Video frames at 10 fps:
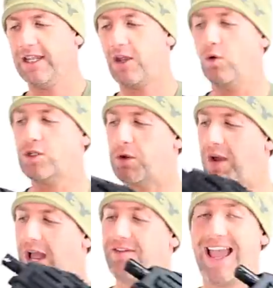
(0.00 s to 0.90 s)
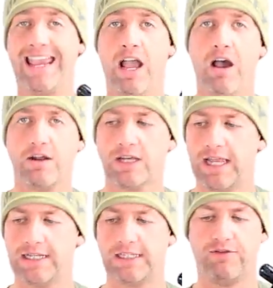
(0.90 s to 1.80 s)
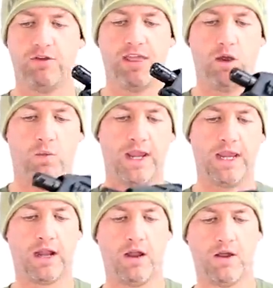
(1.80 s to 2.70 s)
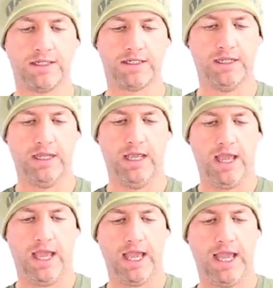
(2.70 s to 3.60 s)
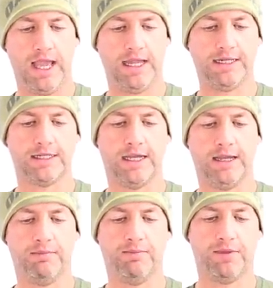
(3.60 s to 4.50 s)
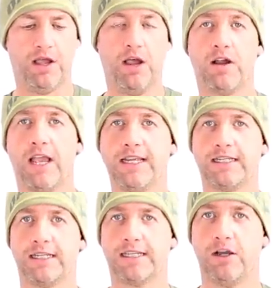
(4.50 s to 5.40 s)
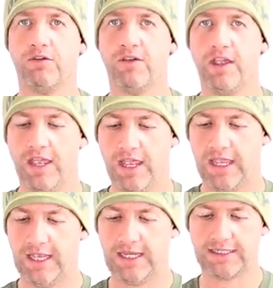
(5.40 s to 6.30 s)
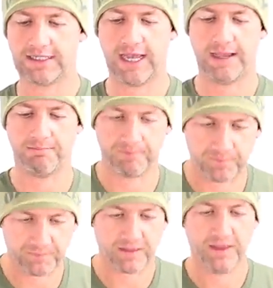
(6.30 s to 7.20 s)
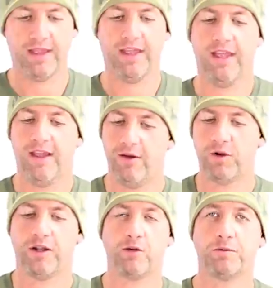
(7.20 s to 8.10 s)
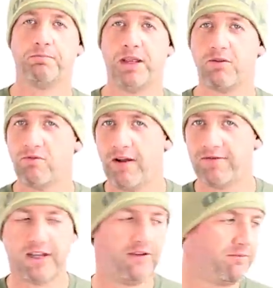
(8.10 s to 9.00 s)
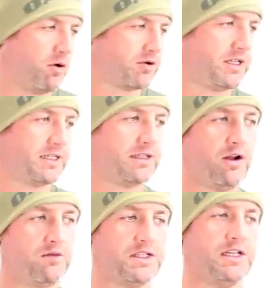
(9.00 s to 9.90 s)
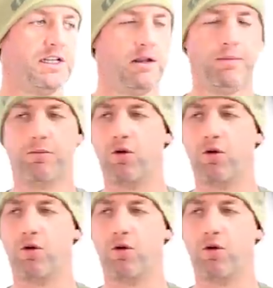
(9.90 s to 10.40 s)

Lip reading: They also have a hard case if you're that way inclined. And the hard case itself is, one of those big rough tough boxes, obviously a little bit